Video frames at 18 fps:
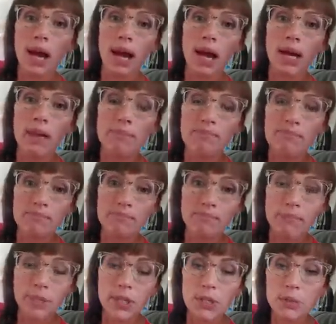So
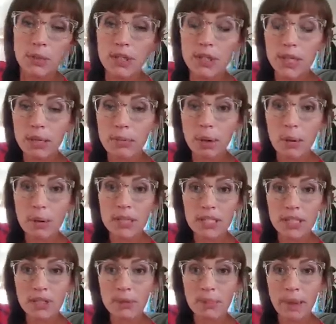when you think about
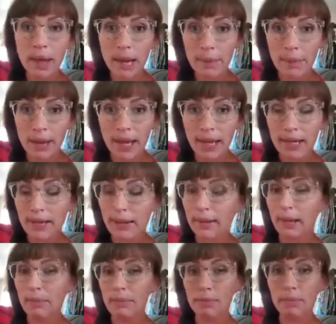what's in your backpack,
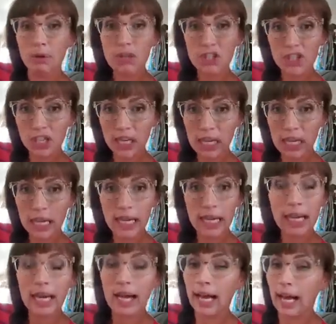en mi
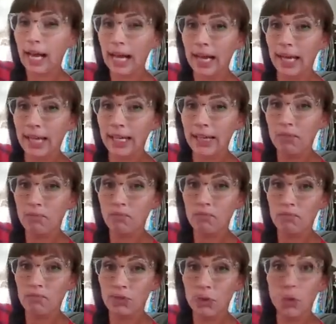mochila hay
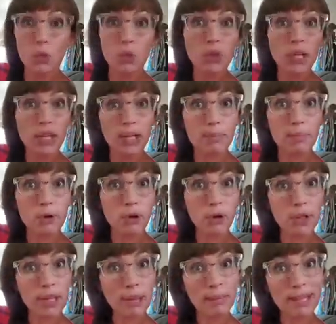un
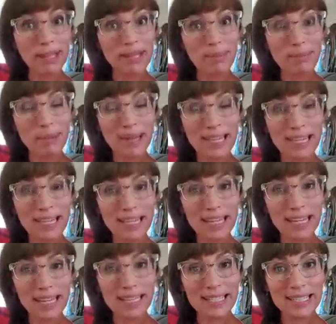libro de
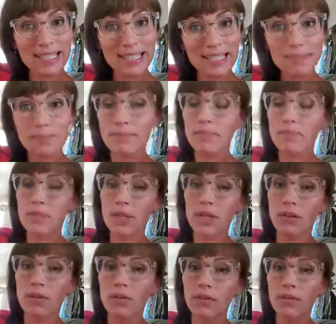matemáticas,
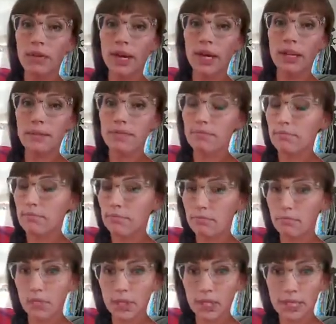right?
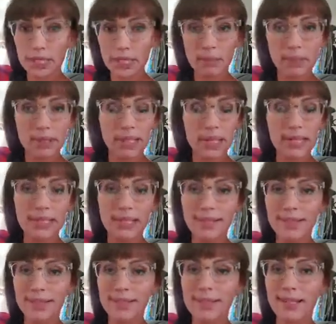Really simple. Next
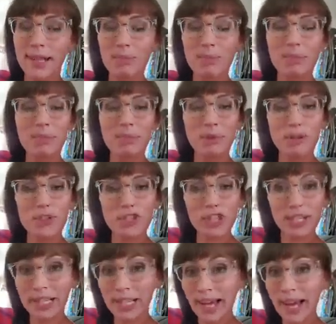sentence, en mi
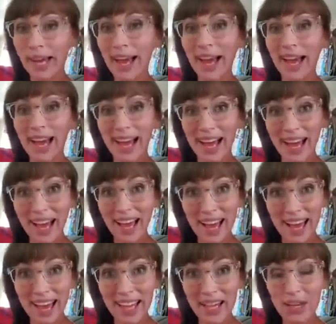mochila
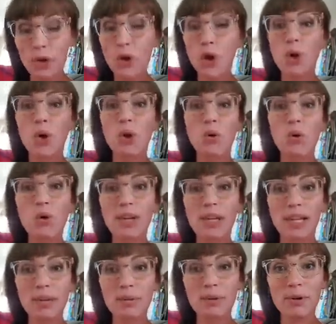hay
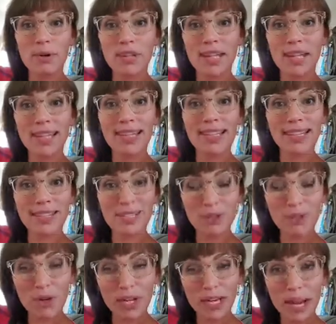un libro de
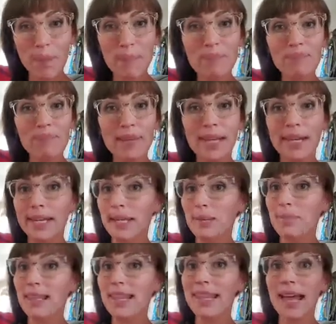historia. And it
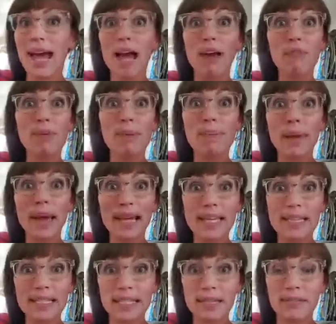can be that
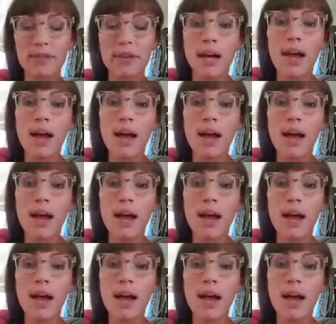repetitive